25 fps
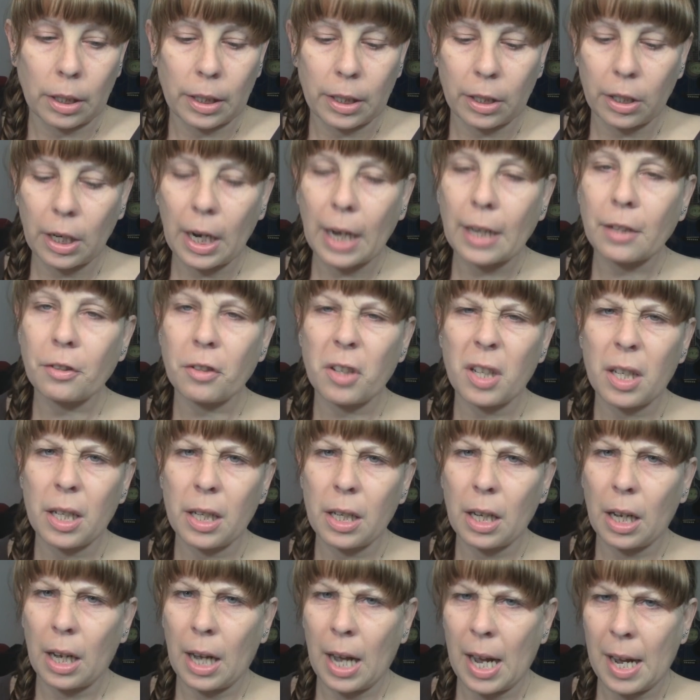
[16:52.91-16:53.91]
They're
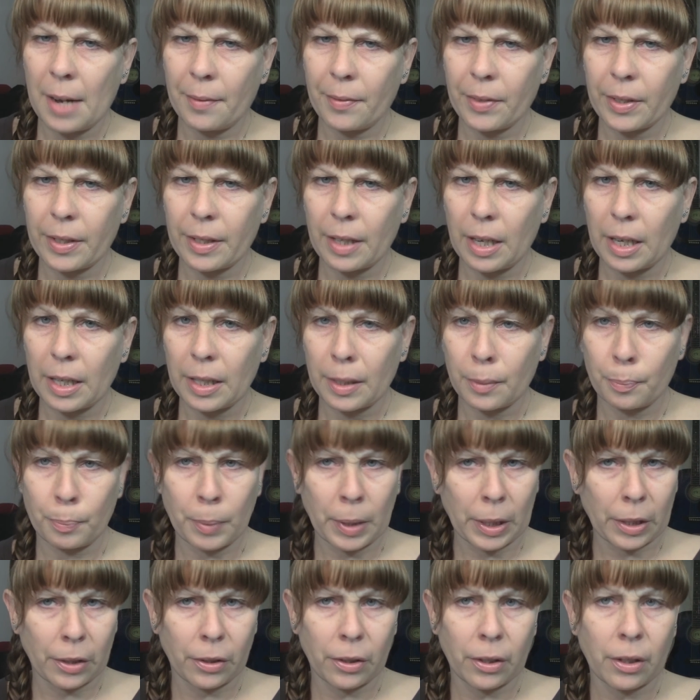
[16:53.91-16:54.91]
actually a half a size
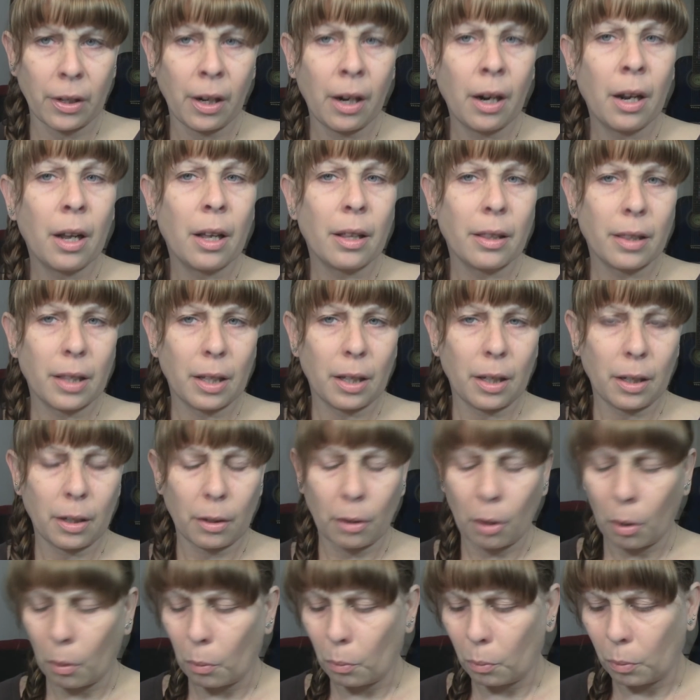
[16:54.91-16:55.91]
bigger
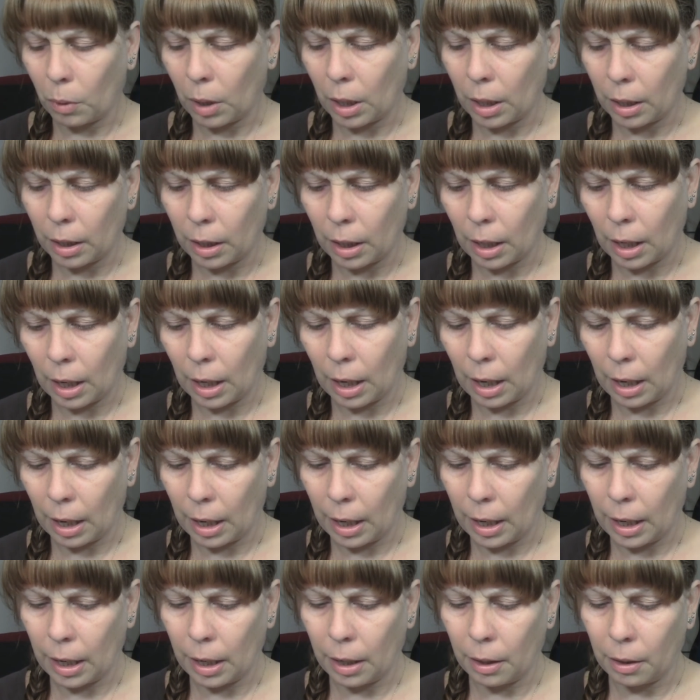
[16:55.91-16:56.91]
than what
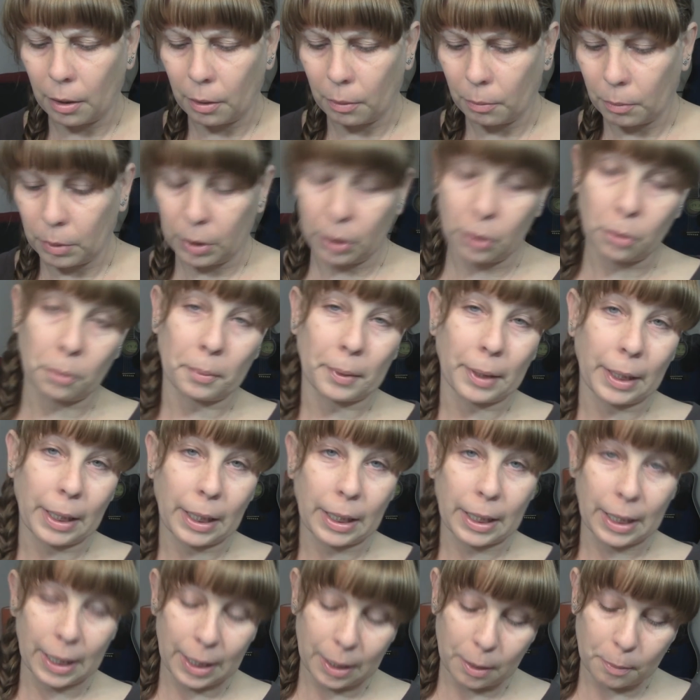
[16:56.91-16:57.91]
I would normally
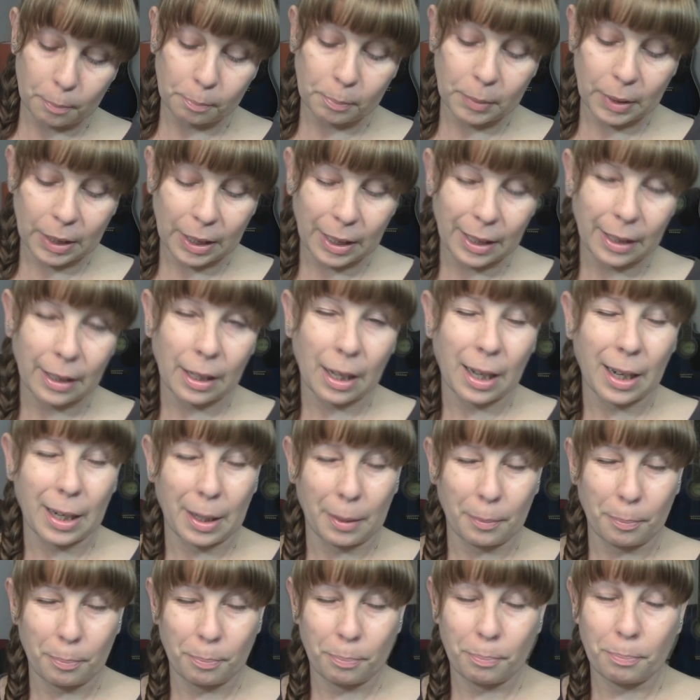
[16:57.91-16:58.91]
get, but
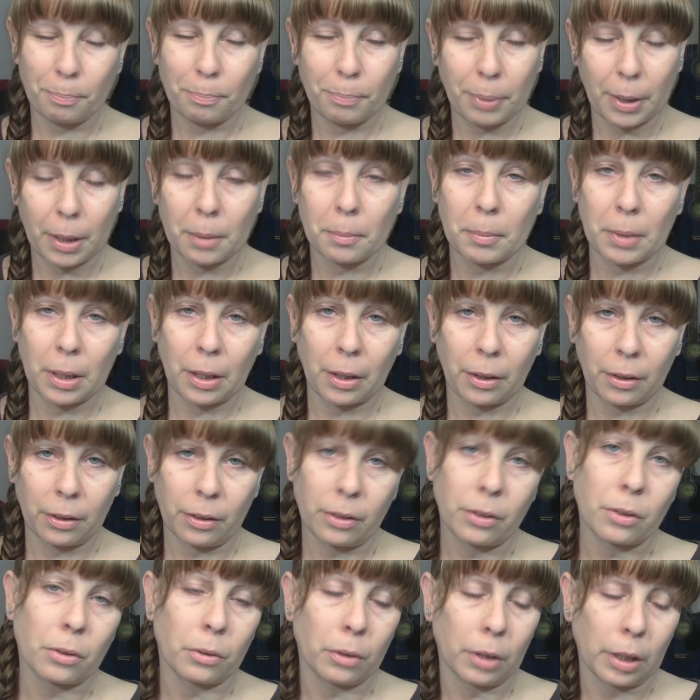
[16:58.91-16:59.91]
I put them on in
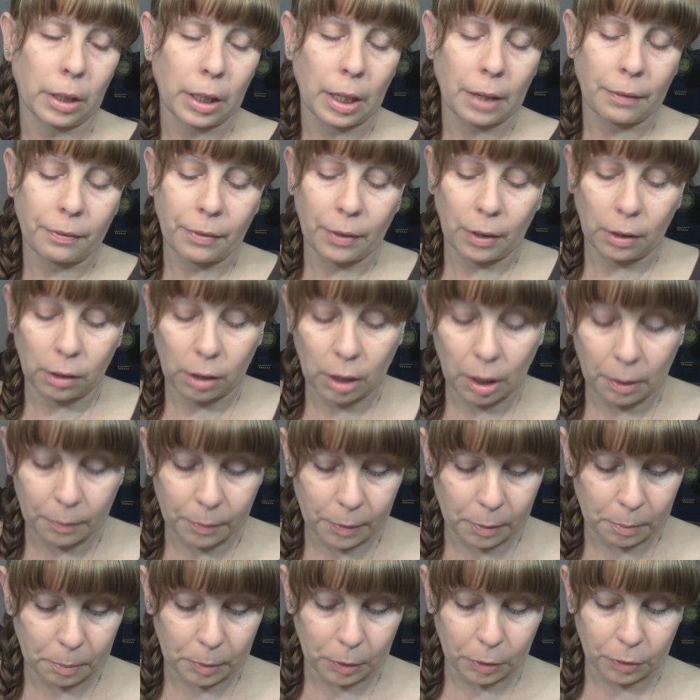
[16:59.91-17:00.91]
the store and they felt
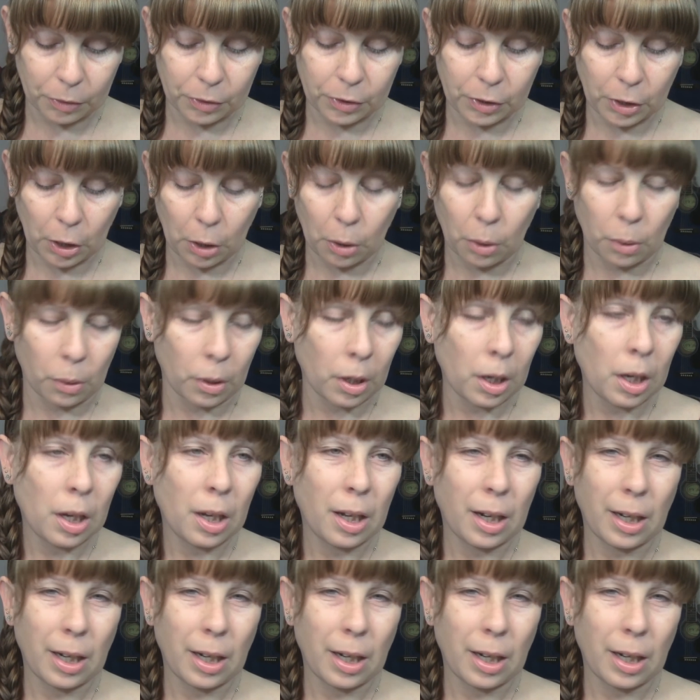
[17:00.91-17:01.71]
comfortable, so,